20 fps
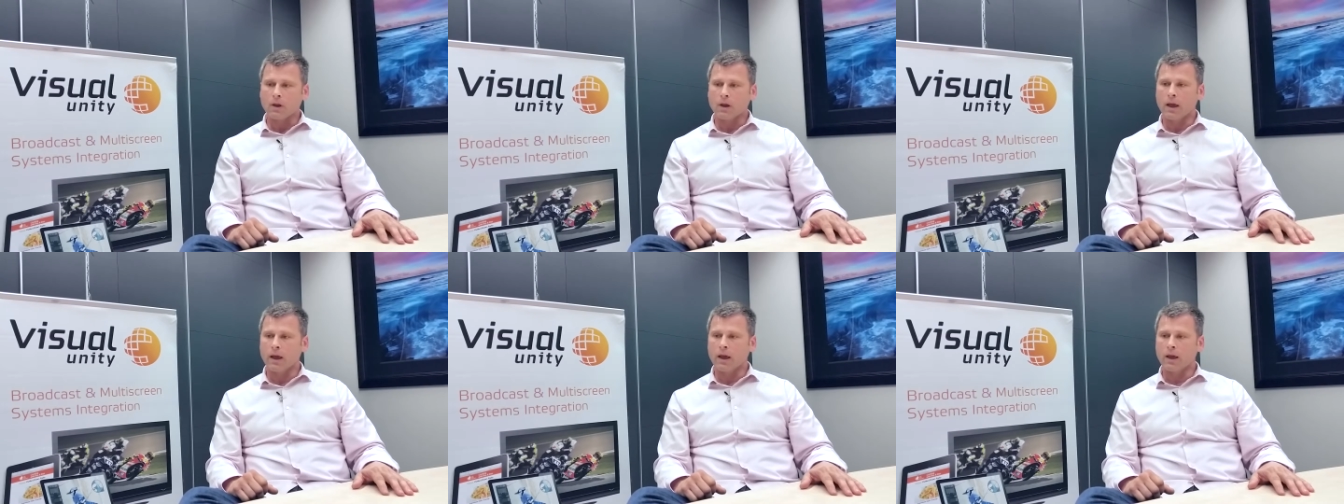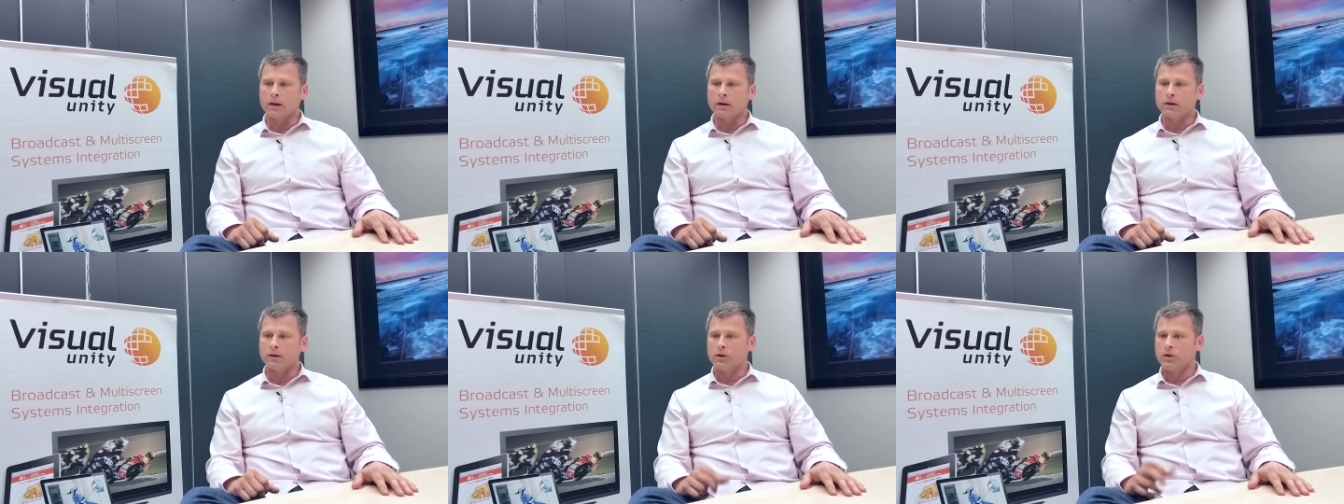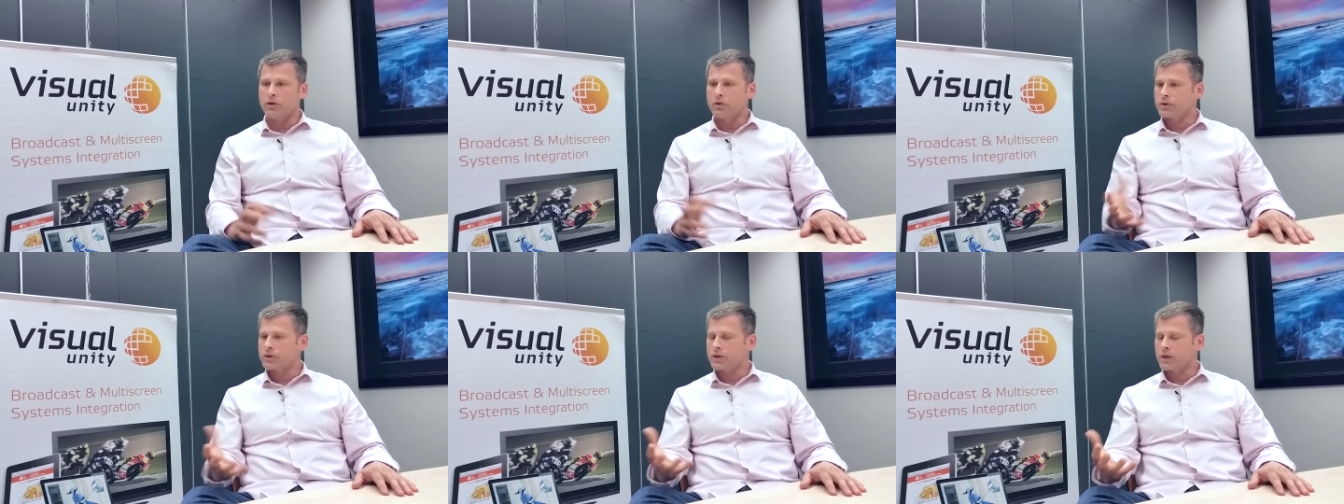and
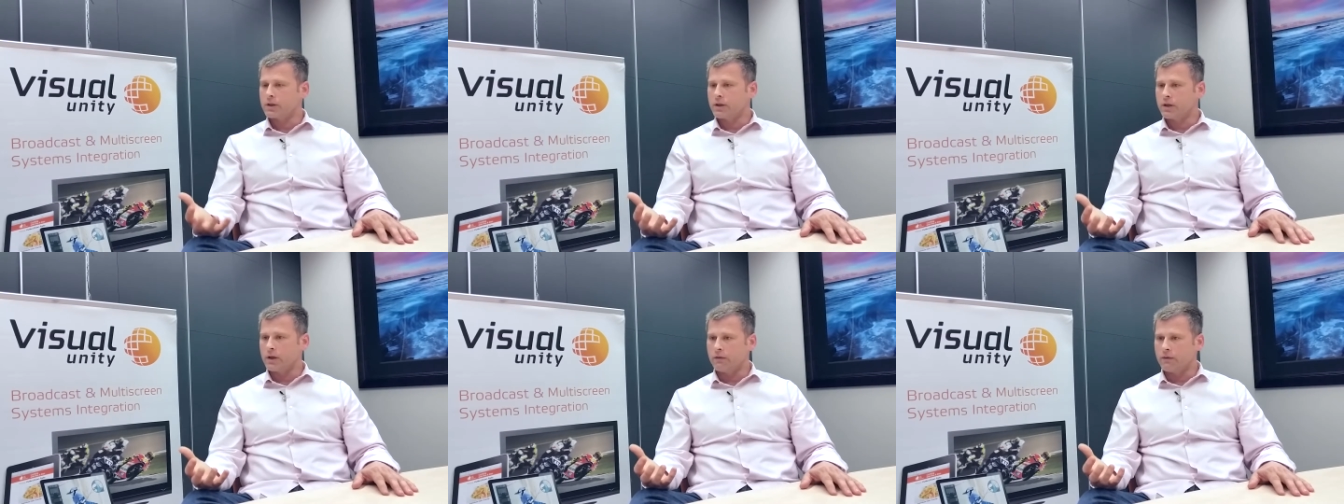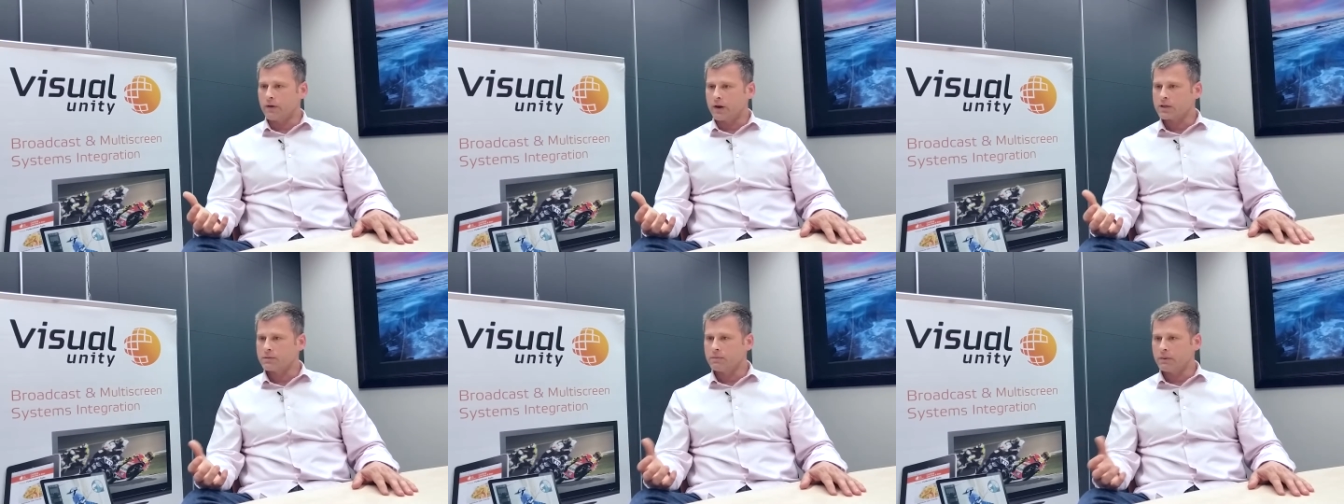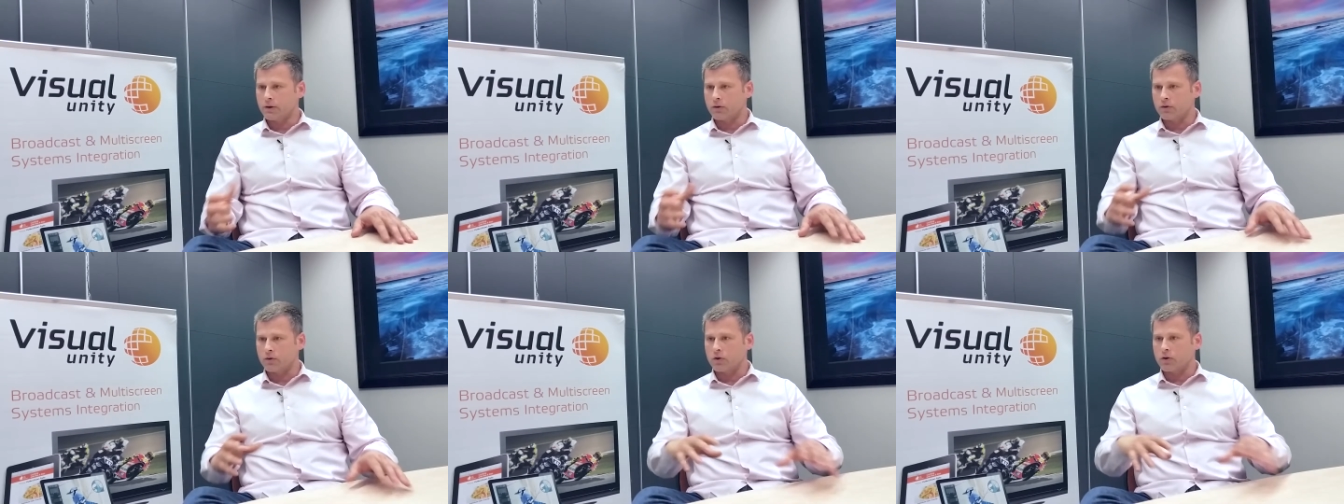using the
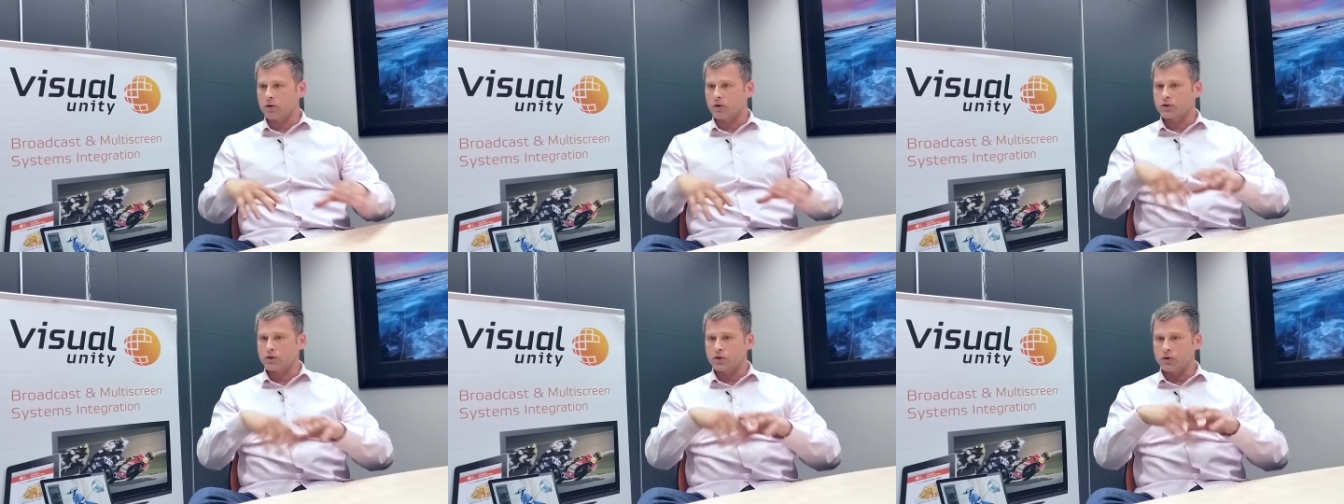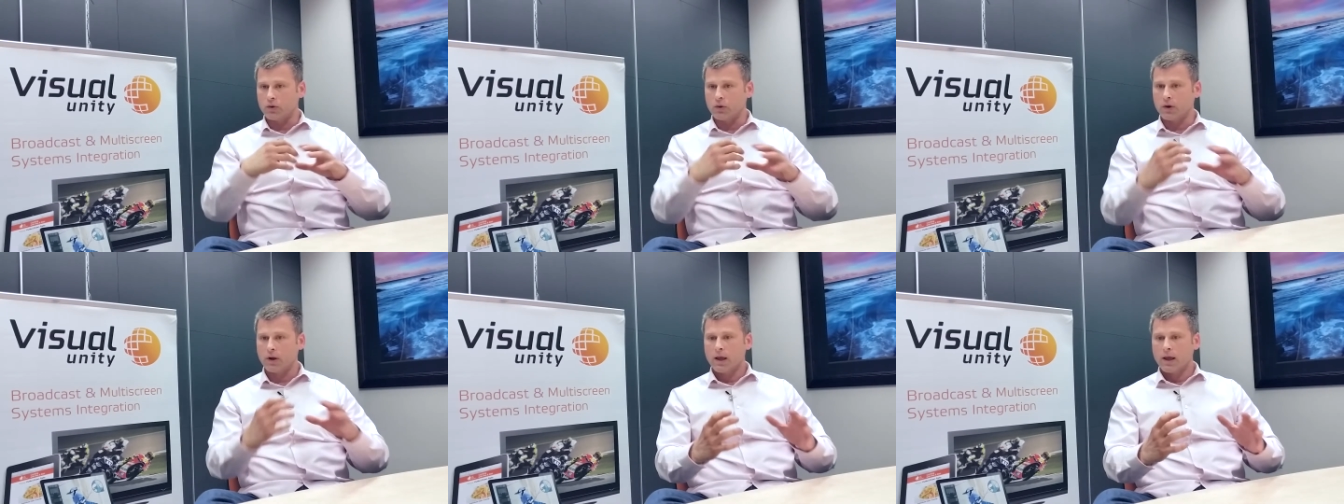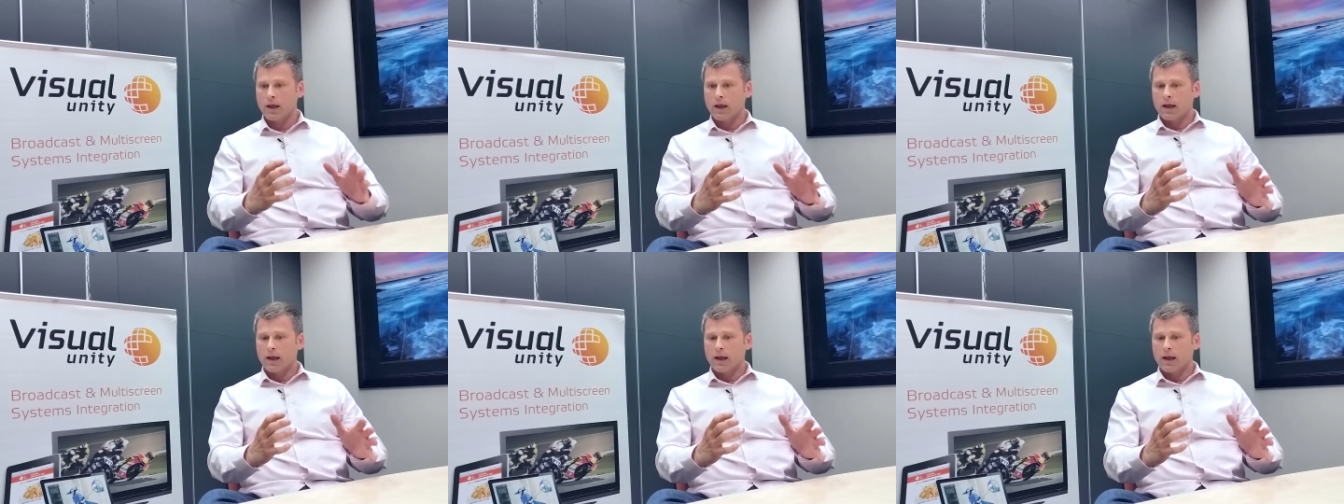investment in order to